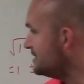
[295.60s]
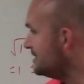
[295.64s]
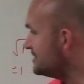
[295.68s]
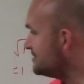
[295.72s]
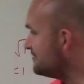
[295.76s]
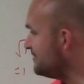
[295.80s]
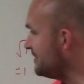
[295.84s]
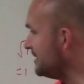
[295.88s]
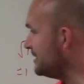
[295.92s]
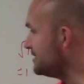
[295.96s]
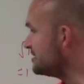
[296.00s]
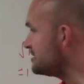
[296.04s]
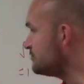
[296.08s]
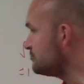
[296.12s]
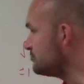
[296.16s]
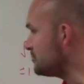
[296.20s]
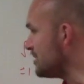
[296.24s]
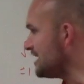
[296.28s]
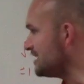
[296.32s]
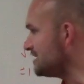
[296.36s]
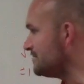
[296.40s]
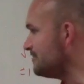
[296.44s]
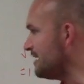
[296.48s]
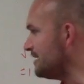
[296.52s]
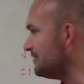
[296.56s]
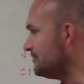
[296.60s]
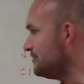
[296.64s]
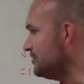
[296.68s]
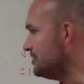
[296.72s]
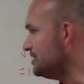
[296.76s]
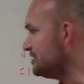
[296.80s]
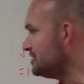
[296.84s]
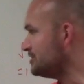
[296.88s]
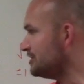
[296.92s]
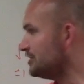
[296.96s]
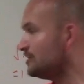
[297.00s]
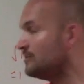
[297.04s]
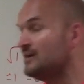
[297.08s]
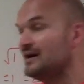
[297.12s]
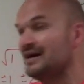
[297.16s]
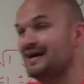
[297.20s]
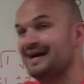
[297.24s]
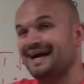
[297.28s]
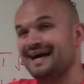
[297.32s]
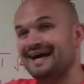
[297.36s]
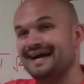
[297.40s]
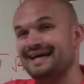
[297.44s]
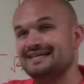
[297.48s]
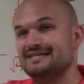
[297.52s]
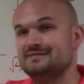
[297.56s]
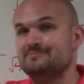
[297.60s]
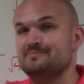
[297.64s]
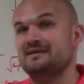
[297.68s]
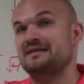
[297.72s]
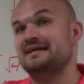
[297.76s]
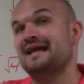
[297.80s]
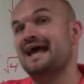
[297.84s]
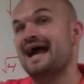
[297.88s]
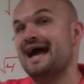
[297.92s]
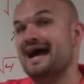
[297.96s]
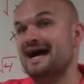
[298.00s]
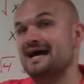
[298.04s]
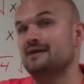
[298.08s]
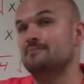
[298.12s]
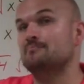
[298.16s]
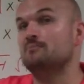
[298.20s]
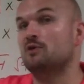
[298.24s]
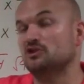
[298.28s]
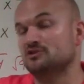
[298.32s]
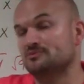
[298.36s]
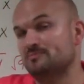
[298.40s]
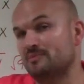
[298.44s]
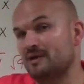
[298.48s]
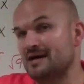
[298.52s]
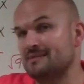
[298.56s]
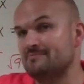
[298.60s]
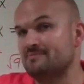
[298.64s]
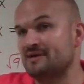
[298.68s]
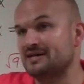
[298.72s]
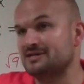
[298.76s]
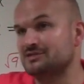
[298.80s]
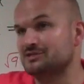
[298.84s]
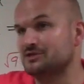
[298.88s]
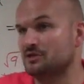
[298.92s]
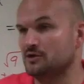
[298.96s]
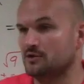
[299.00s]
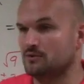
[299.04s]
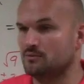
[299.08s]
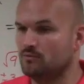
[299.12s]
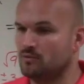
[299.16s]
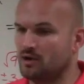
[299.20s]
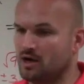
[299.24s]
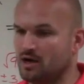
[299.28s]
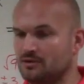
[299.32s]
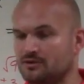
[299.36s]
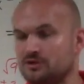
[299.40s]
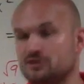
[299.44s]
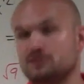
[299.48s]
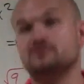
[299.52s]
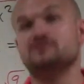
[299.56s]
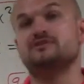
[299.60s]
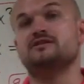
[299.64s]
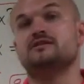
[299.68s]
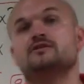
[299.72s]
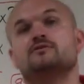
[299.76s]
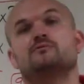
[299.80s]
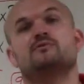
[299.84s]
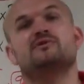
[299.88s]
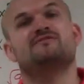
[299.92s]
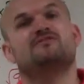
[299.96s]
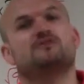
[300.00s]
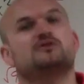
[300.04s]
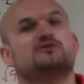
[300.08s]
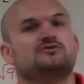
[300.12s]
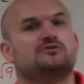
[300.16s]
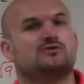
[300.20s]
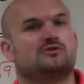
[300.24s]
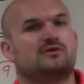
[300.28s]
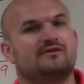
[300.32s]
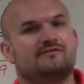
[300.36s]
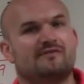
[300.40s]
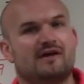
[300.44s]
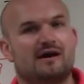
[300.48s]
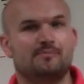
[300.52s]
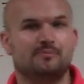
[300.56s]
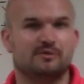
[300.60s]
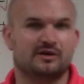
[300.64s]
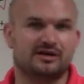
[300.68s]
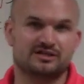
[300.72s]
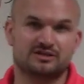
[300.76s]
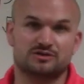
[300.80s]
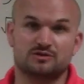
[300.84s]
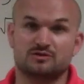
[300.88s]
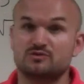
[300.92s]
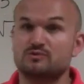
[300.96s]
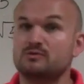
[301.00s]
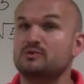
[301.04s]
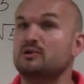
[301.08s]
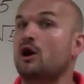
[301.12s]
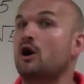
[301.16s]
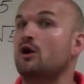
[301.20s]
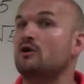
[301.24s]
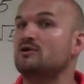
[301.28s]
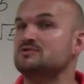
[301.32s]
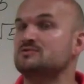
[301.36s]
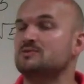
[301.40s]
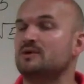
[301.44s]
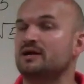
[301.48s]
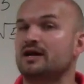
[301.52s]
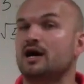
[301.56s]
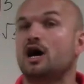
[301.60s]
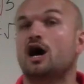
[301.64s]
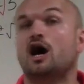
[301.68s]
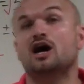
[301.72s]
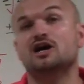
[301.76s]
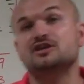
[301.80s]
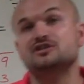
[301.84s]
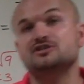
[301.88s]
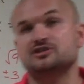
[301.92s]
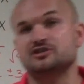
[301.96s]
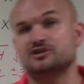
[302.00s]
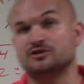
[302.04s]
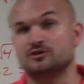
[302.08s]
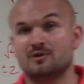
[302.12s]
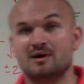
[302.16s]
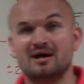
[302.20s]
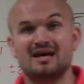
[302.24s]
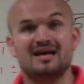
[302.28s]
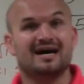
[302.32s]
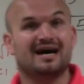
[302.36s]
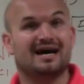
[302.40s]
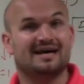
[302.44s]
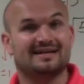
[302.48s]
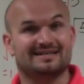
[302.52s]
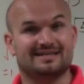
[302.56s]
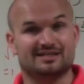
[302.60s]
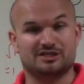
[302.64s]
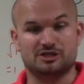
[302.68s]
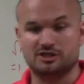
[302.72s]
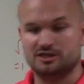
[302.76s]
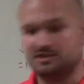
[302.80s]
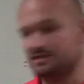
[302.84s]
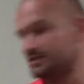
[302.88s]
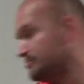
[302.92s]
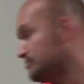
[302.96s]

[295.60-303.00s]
It's being subtracted by thirty-two, and it's being at multiplied by two. Well, using the reverse order of operations, we always want to undo addition and